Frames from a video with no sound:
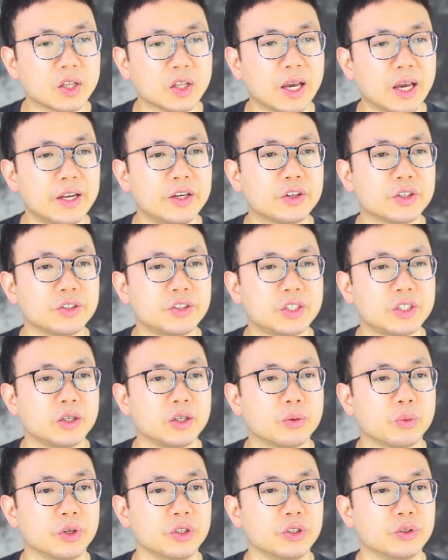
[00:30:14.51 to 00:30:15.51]
And you can see
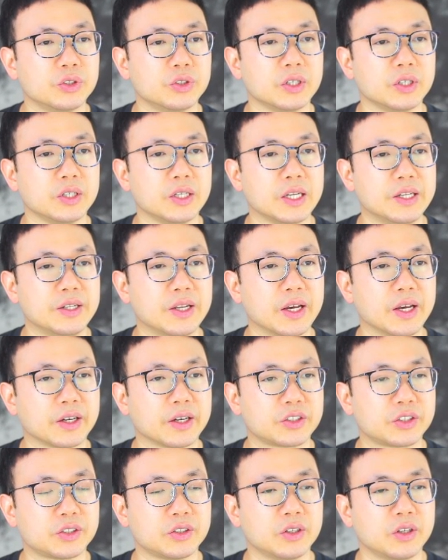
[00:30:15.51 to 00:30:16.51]
we're using an
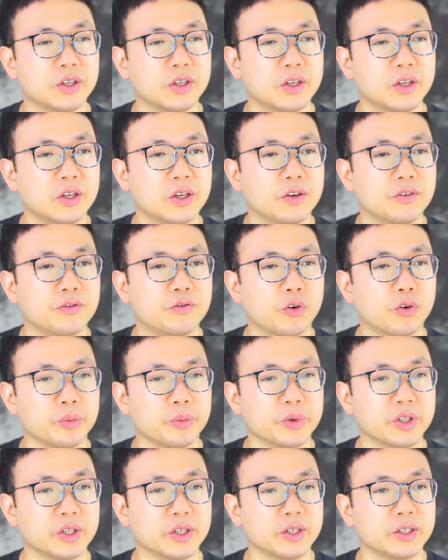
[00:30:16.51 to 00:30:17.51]
index
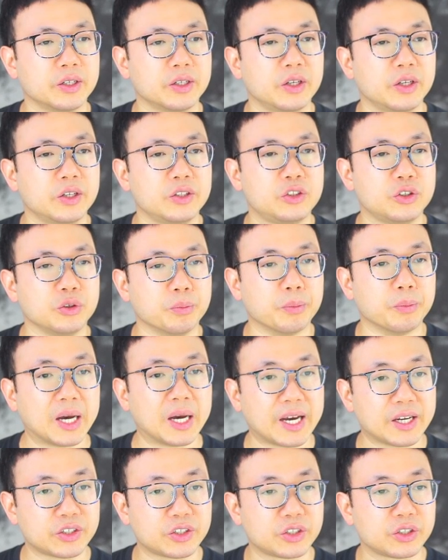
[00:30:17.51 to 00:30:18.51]
formula to
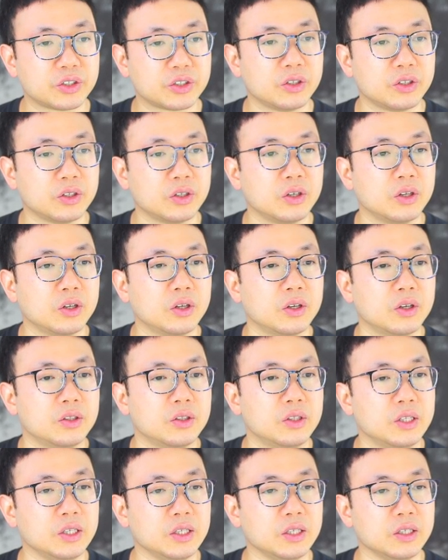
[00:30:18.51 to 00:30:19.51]
match
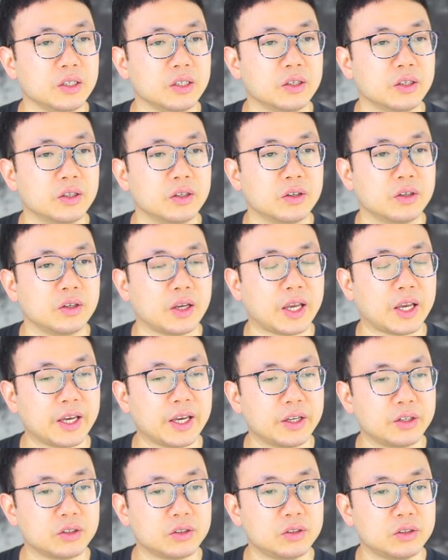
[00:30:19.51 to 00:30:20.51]
the
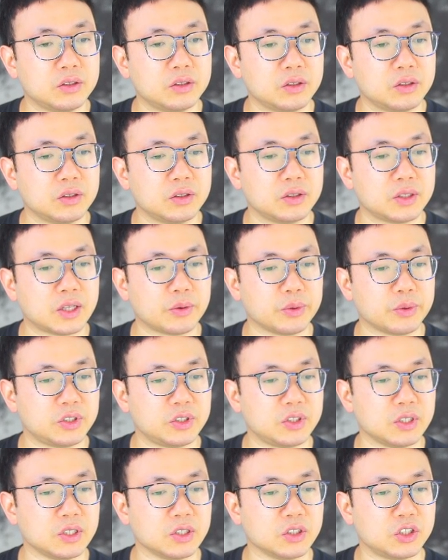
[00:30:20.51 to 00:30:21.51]
handle that we
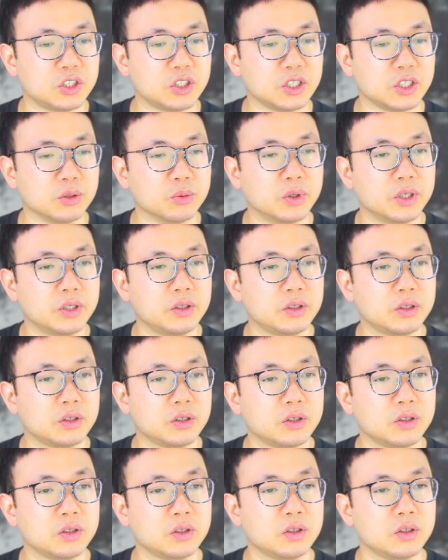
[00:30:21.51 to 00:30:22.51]
see in sheet 1
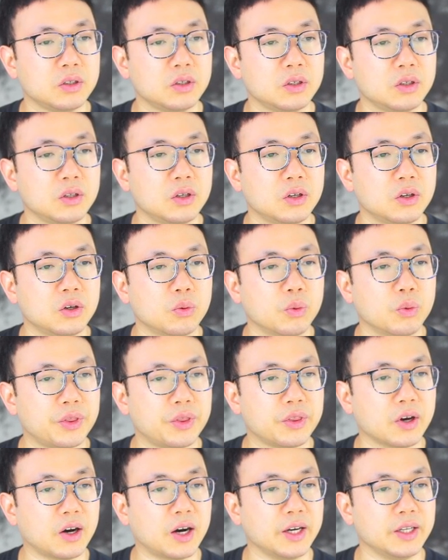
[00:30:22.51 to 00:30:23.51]

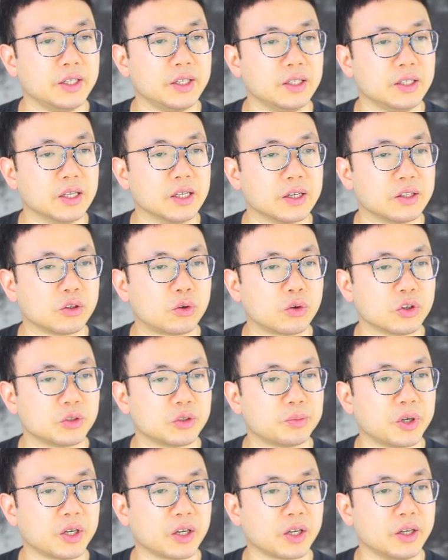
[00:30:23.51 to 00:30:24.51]
with the ID, the
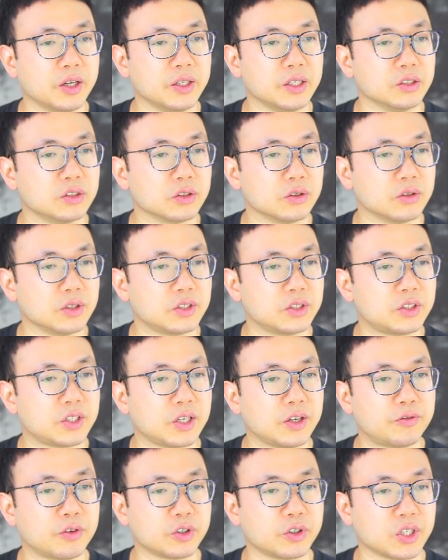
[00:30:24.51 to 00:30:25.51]
corresponding ID. So let's
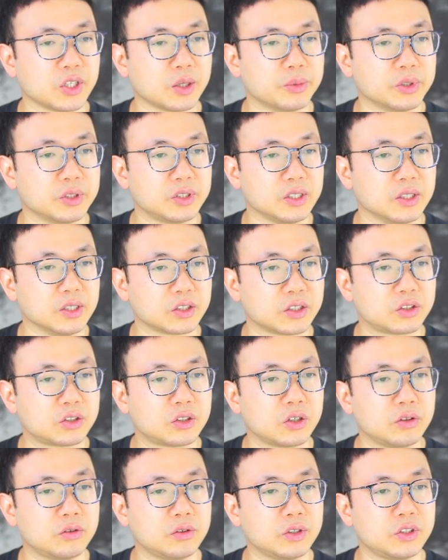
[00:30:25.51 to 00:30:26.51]
say, for example, Deluxe
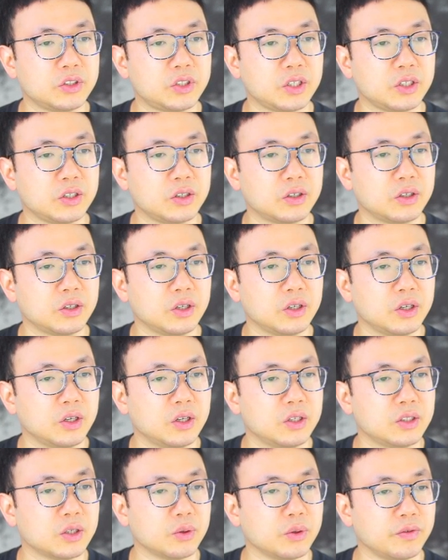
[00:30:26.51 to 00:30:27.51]
Tote is here.
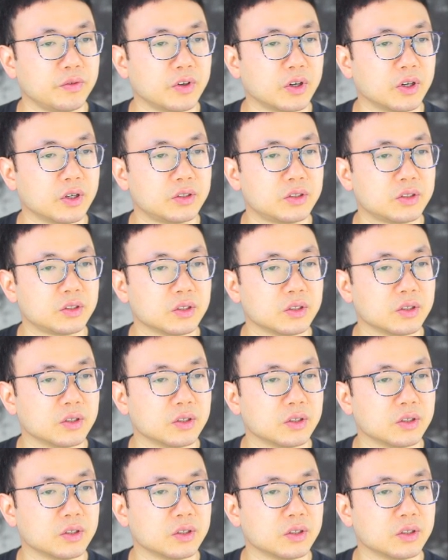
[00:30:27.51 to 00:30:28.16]
Then we've got